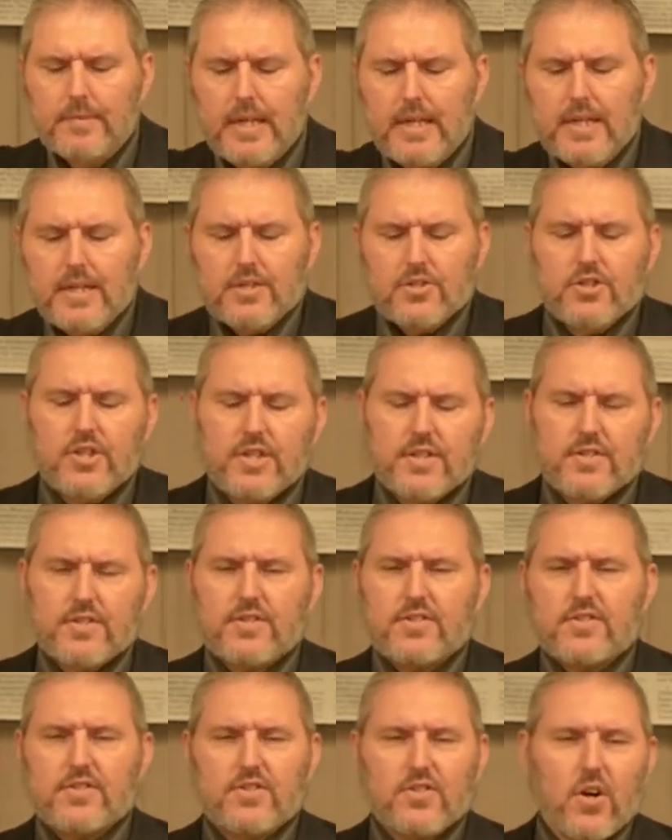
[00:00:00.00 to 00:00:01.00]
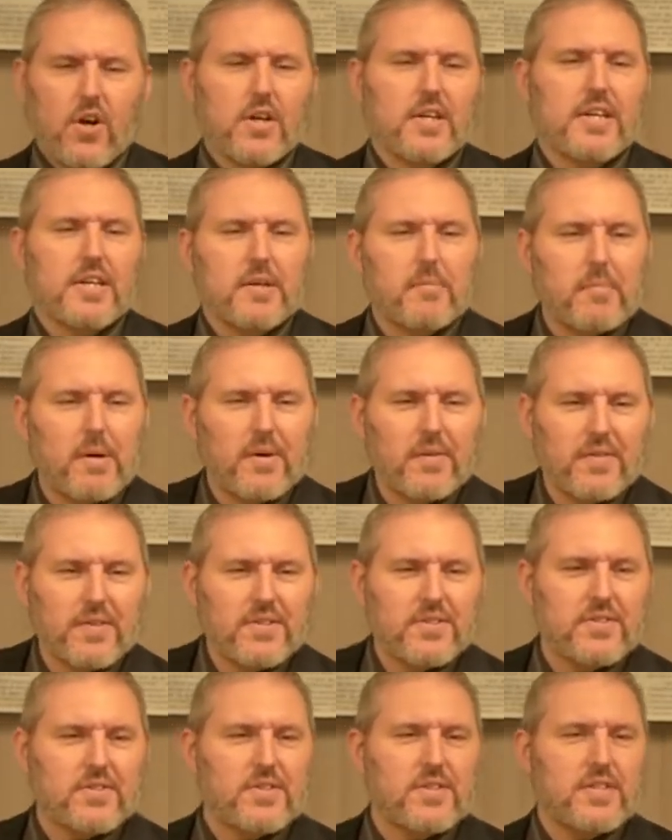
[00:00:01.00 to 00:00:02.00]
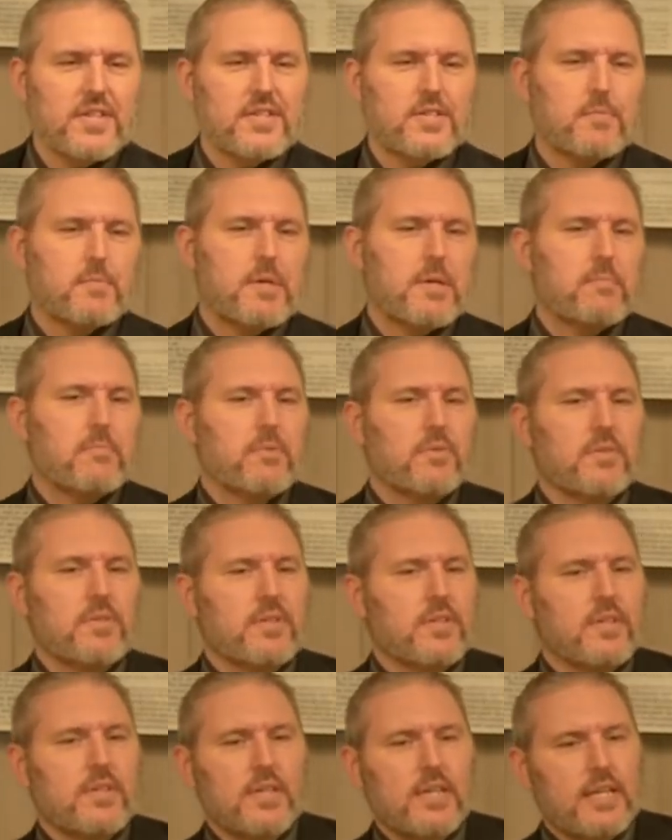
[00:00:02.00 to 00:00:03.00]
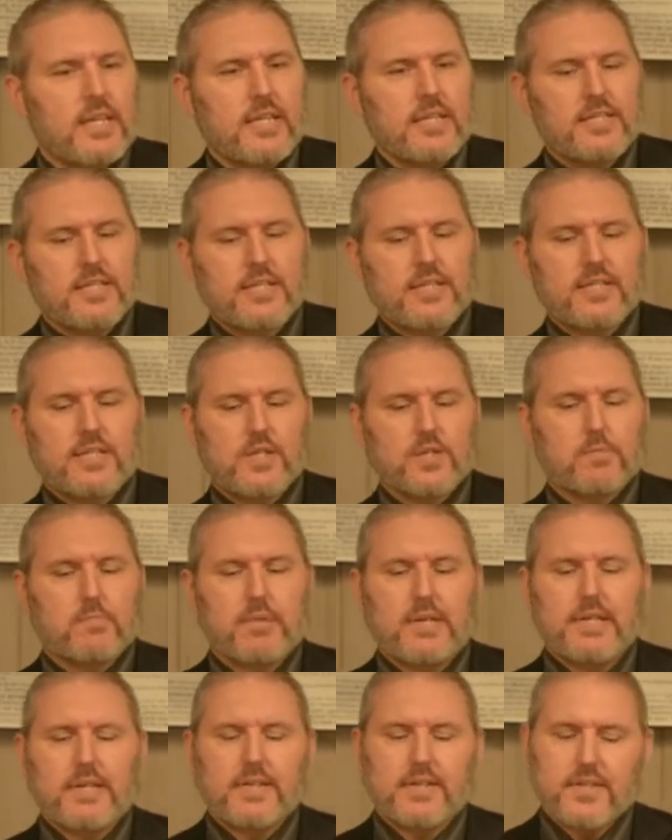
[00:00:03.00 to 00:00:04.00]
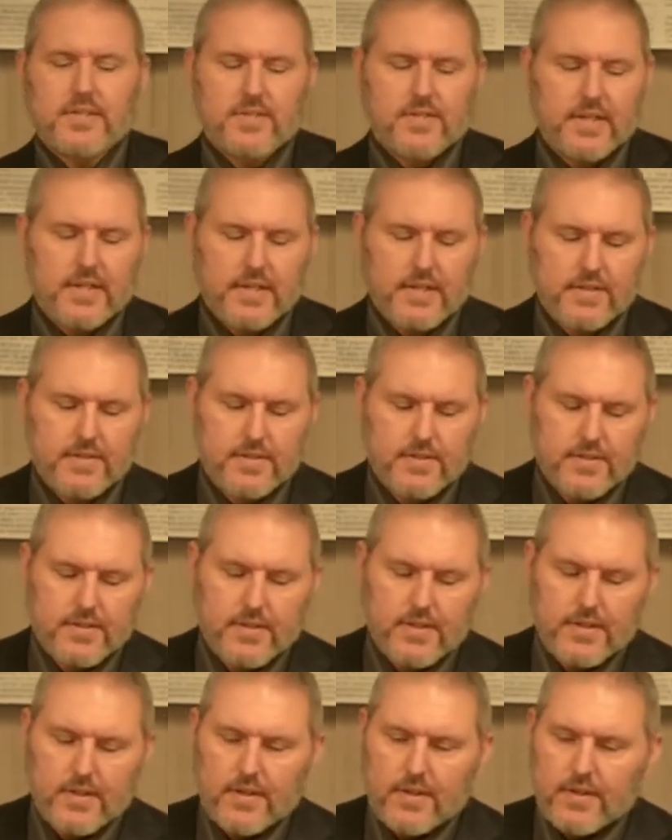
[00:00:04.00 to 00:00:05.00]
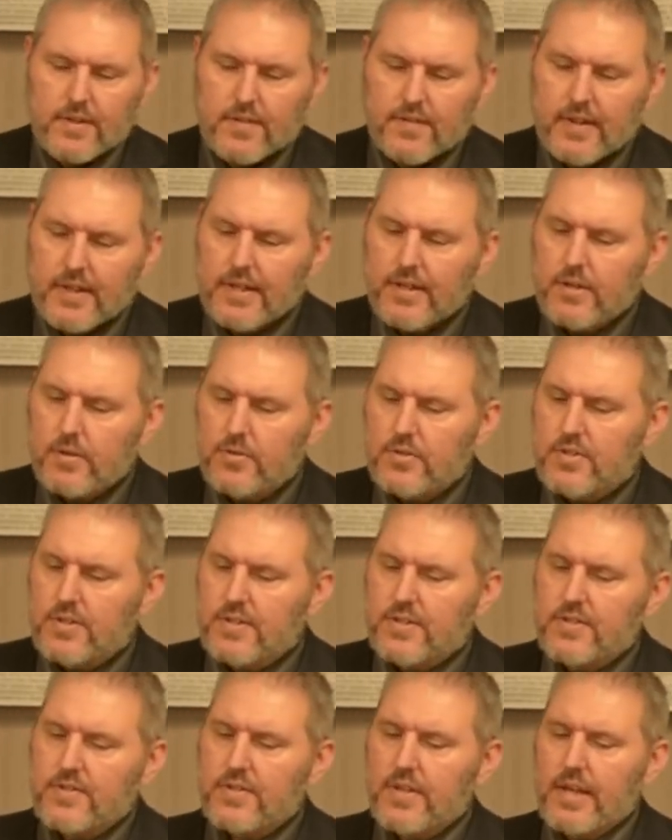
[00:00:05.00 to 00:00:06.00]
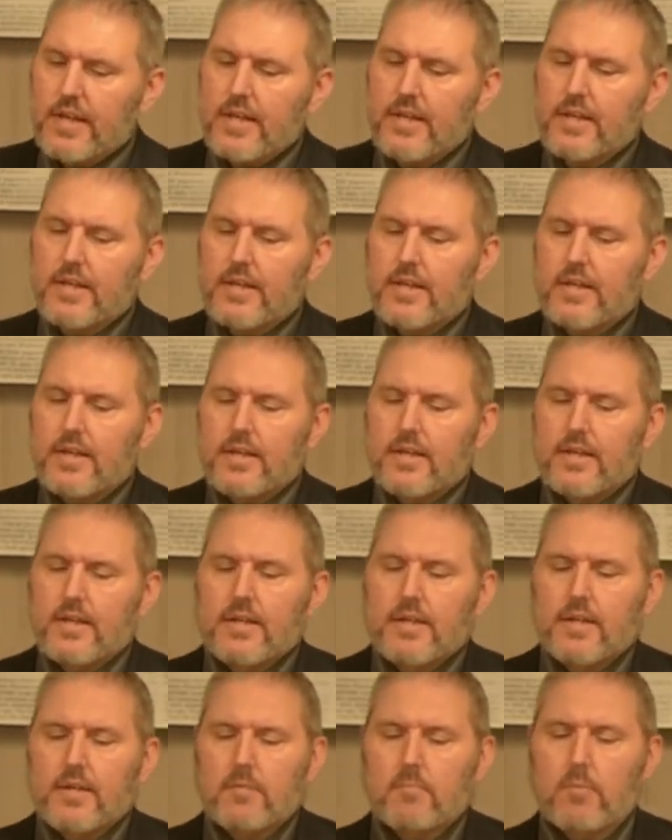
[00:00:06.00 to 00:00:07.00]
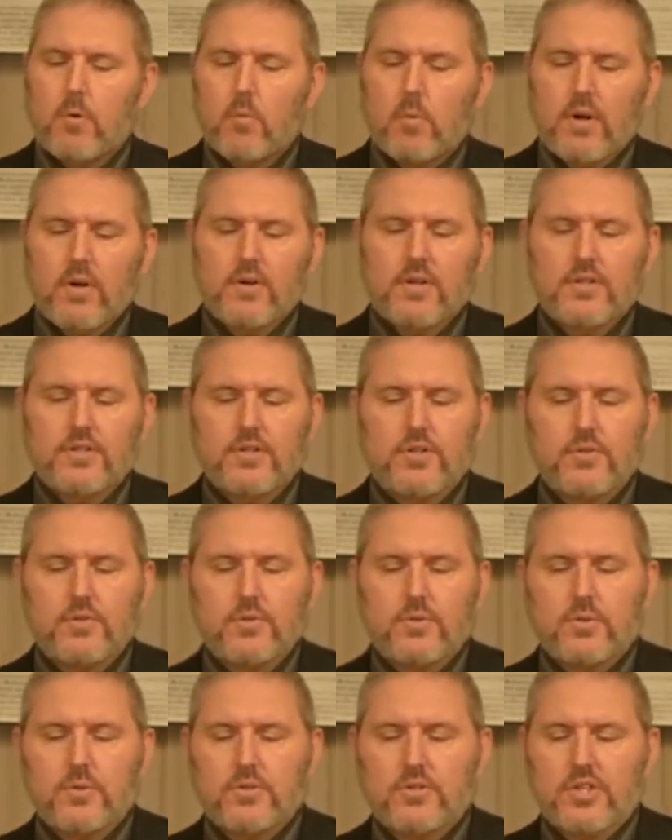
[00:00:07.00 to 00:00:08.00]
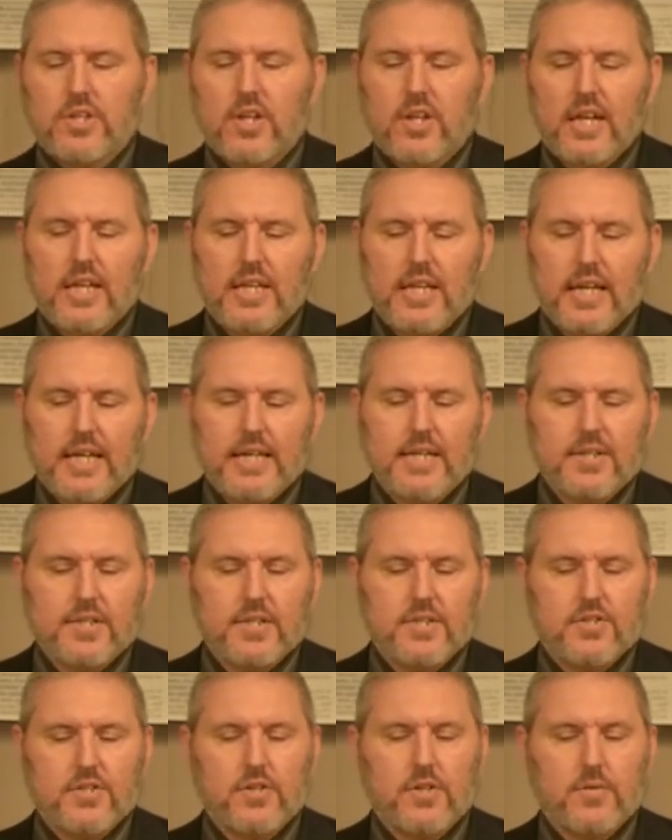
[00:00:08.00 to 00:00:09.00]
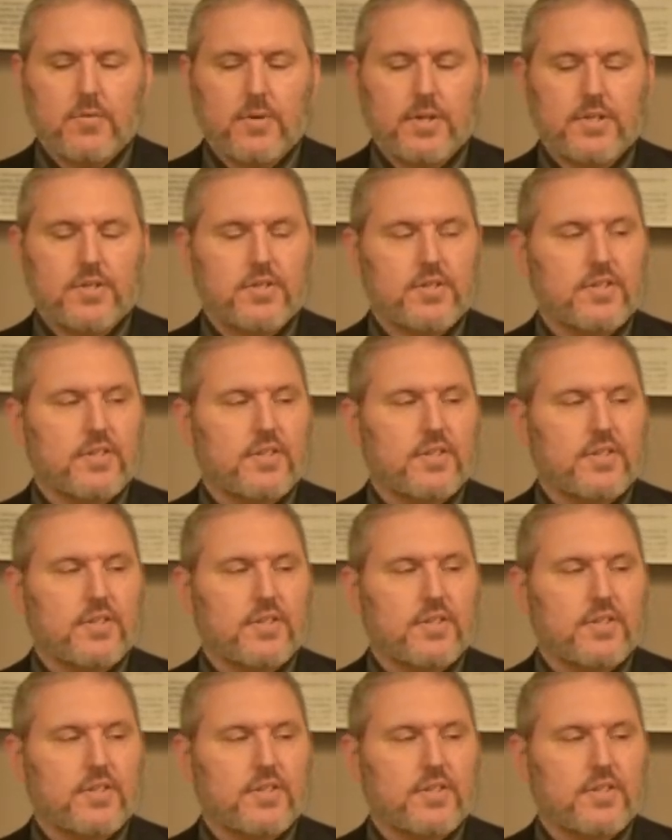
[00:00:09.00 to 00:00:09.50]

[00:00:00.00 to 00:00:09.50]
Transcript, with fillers: Jesus is talking about this to these people, to the, and he's, he's explaining these things. Then he goes in to say, But whereunto shall I liken this generation?